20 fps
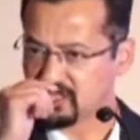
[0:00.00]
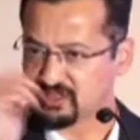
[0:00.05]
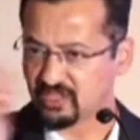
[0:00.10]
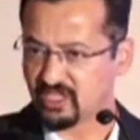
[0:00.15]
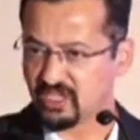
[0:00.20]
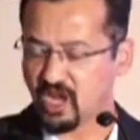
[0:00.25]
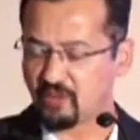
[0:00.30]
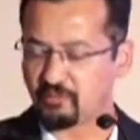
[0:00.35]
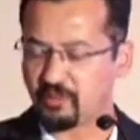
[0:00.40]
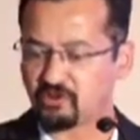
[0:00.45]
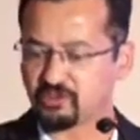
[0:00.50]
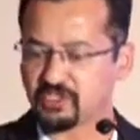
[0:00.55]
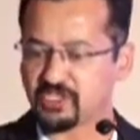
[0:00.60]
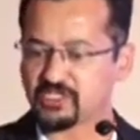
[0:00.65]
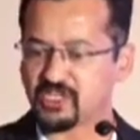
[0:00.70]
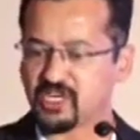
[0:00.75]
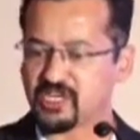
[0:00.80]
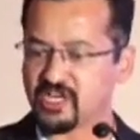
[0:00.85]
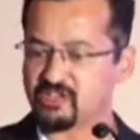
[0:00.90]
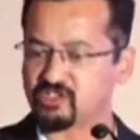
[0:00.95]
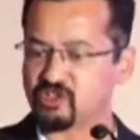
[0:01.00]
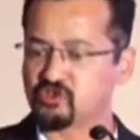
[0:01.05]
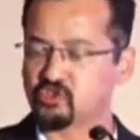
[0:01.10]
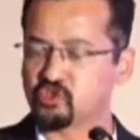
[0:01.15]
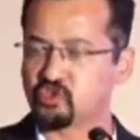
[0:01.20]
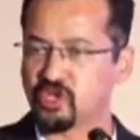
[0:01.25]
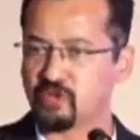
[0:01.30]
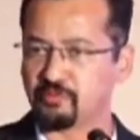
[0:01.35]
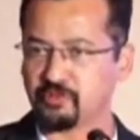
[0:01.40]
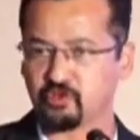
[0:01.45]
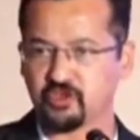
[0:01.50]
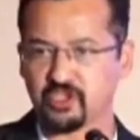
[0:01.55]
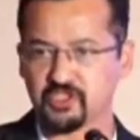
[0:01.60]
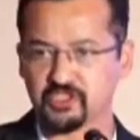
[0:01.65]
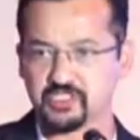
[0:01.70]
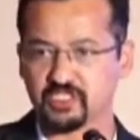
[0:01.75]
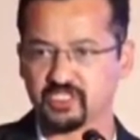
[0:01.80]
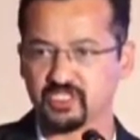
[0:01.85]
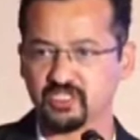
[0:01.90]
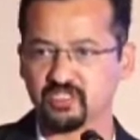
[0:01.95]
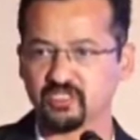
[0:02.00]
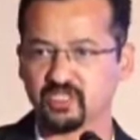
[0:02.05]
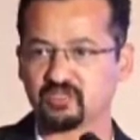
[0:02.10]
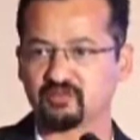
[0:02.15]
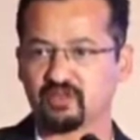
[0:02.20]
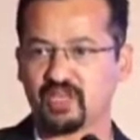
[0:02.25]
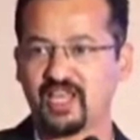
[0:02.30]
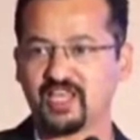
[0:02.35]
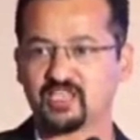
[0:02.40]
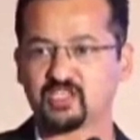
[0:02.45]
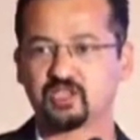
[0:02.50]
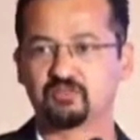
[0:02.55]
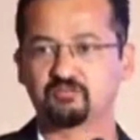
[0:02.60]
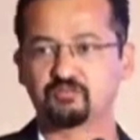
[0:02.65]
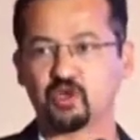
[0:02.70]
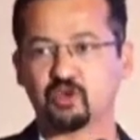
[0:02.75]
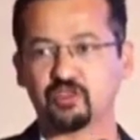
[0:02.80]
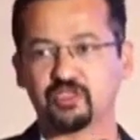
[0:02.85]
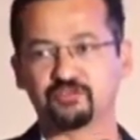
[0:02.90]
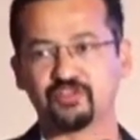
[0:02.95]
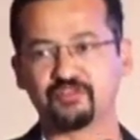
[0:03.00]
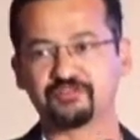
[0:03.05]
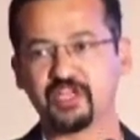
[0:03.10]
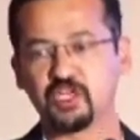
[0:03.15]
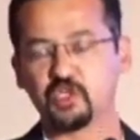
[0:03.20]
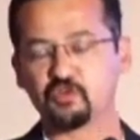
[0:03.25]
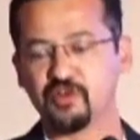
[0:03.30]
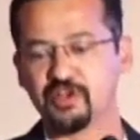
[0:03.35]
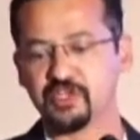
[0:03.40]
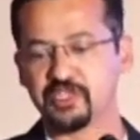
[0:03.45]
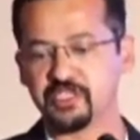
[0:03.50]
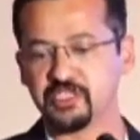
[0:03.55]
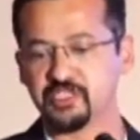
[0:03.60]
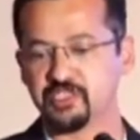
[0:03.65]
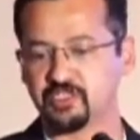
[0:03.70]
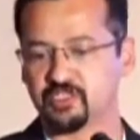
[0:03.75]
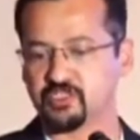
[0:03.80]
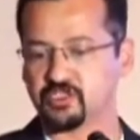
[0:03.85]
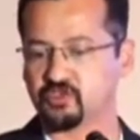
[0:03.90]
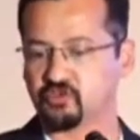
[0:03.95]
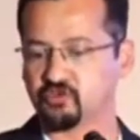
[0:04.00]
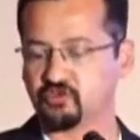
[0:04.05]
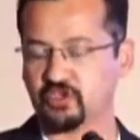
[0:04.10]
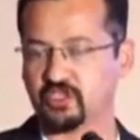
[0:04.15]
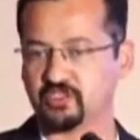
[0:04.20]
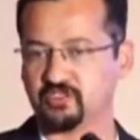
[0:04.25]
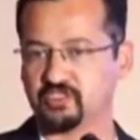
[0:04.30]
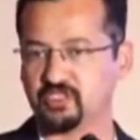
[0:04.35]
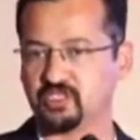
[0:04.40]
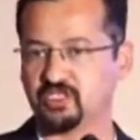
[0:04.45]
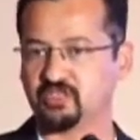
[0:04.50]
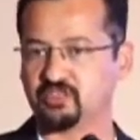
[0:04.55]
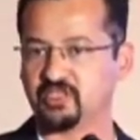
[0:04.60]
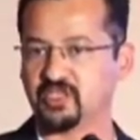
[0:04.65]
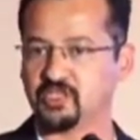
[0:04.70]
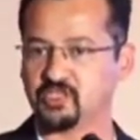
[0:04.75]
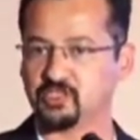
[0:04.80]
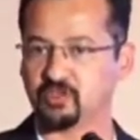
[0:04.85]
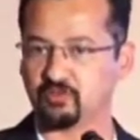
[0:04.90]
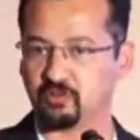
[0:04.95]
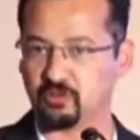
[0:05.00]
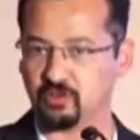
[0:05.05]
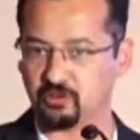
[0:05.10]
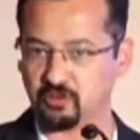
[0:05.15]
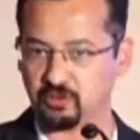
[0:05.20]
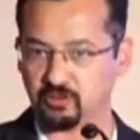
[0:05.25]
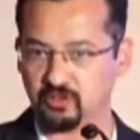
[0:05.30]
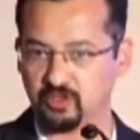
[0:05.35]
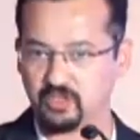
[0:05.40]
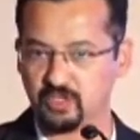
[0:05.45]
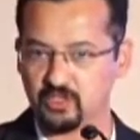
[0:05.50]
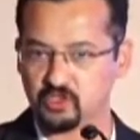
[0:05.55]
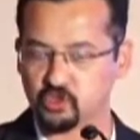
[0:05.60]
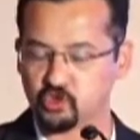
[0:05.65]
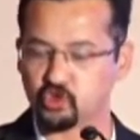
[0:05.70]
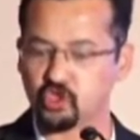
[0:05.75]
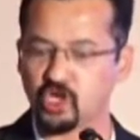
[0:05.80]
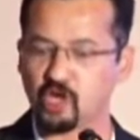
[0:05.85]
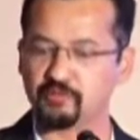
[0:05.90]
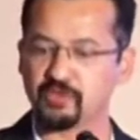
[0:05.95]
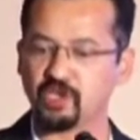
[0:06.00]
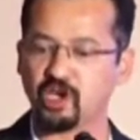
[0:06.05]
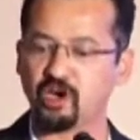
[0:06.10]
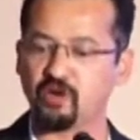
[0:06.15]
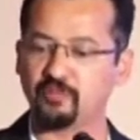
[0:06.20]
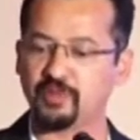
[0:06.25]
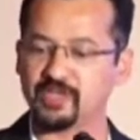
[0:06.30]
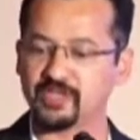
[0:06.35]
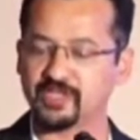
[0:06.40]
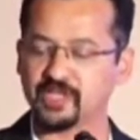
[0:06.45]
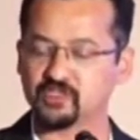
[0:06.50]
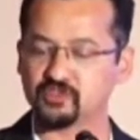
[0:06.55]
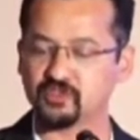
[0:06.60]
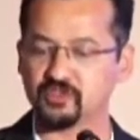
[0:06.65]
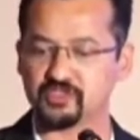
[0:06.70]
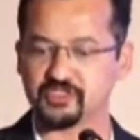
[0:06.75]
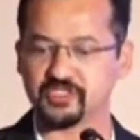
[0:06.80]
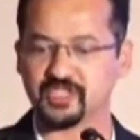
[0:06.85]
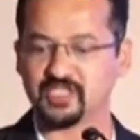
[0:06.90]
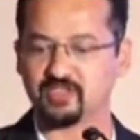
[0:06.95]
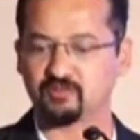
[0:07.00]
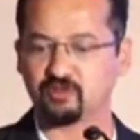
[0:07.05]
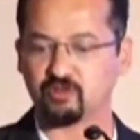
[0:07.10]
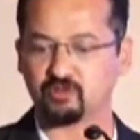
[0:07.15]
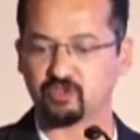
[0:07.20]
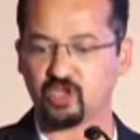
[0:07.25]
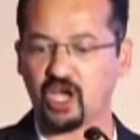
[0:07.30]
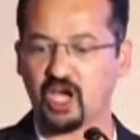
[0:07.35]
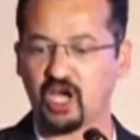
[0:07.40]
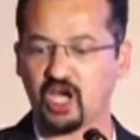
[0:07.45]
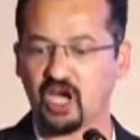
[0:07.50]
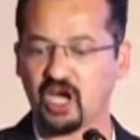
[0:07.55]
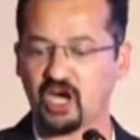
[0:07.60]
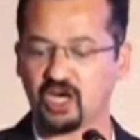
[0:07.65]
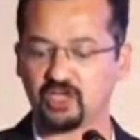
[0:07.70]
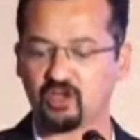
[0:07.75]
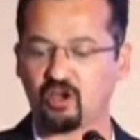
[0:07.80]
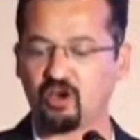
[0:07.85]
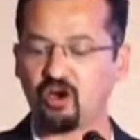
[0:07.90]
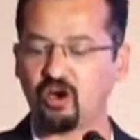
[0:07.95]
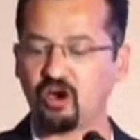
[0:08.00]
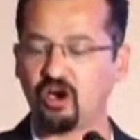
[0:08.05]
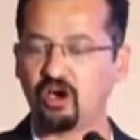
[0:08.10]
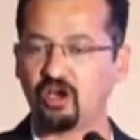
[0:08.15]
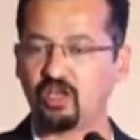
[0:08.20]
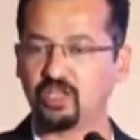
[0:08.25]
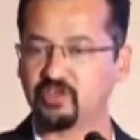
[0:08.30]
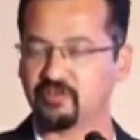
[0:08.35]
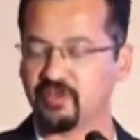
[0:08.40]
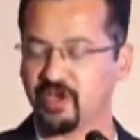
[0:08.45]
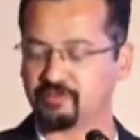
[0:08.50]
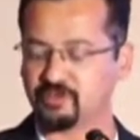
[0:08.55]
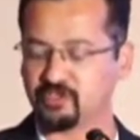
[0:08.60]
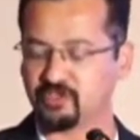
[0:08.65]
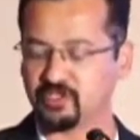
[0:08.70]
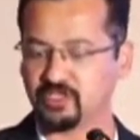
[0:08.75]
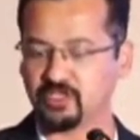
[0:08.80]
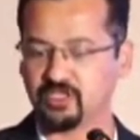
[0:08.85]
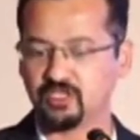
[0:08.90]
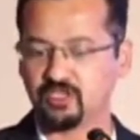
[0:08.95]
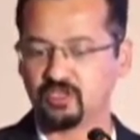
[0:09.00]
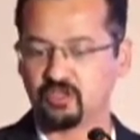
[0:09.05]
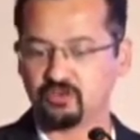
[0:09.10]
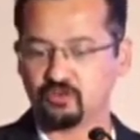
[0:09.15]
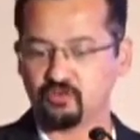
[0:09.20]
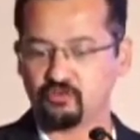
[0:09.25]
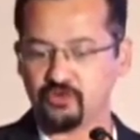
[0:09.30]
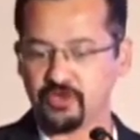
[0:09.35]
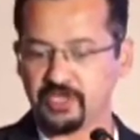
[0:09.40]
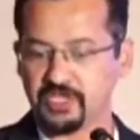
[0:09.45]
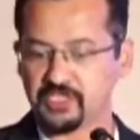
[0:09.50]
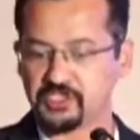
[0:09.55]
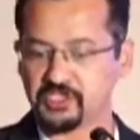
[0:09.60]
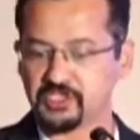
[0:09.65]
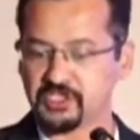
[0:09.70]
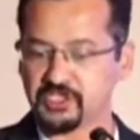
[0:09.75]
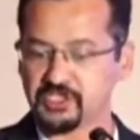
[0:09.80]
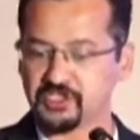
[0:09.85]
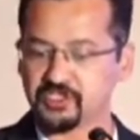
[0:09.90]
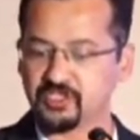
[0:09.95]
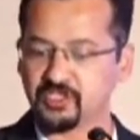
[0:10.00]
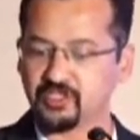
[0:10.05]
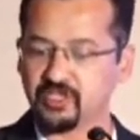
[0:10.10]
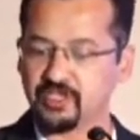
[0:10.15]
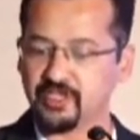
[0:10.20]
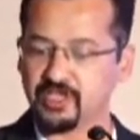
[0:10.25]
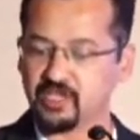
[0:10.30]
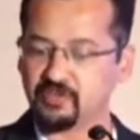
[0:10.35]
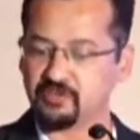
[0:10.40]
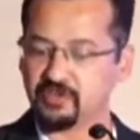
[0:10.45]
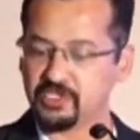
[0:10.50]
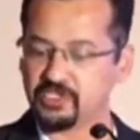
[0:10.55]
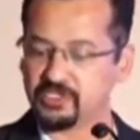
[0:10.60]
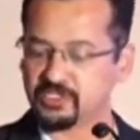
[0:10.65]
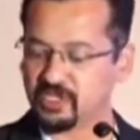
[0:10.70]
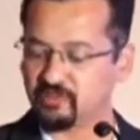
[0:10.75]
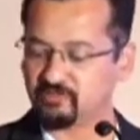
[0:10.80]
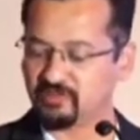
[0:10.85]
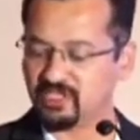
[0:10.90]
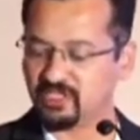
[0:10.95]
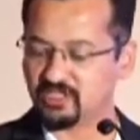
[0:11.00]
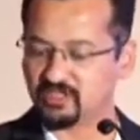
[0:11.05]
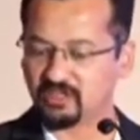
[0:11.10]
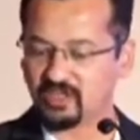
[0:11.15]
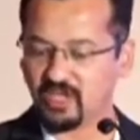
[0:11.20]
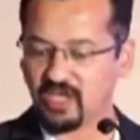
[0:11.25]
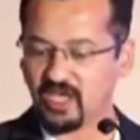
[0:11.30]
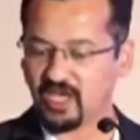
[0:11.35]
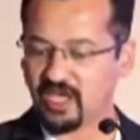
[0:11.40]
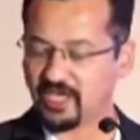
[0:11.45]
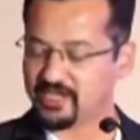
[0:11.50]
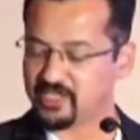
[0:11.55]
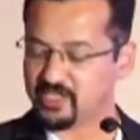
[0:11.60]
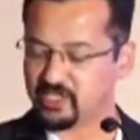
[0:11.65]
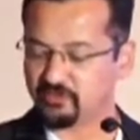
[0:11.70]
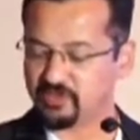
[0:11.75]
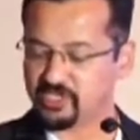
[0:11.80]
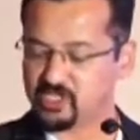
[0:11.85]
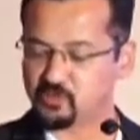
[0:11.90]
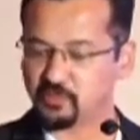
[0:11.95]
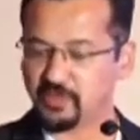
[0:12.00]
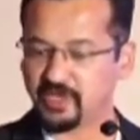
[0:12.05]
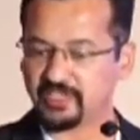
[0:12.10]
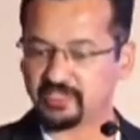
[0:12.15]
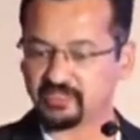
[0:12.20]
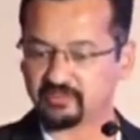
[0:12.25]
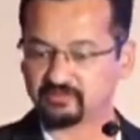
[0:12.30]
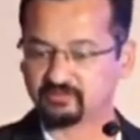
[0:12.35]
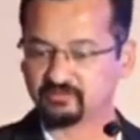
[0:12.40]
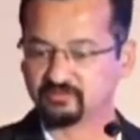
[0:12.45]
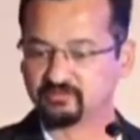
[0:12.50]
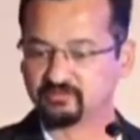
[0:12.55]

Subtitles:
Then about this ultrasound tsunami, you can see that last probably 15-20 years, you can see that there is a tsunami of ultrasound starting from the heart all the way up to the various regional airways, stomach, and even spine.